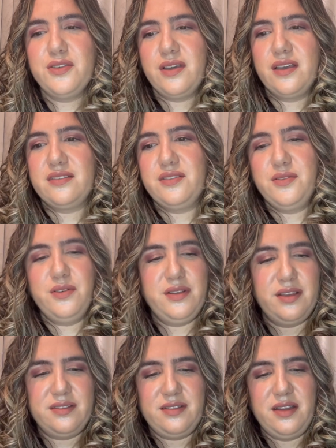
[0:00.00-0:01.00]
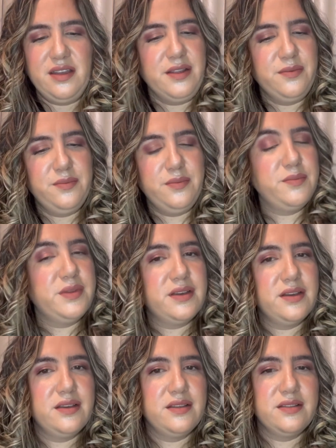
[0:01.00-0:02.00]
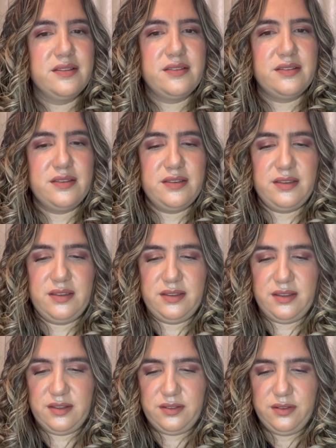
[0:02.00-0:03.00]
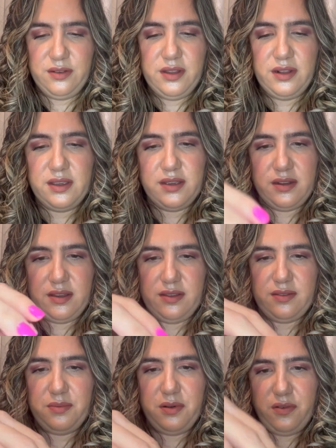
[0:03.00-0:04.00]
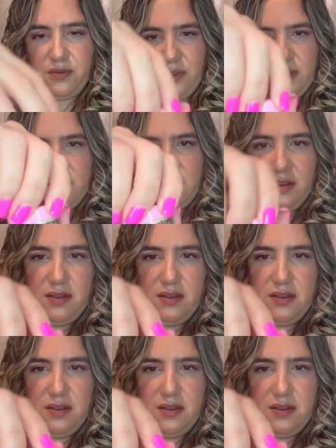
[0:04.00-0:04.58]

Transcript: you guys know next time because it does look like a nice perfect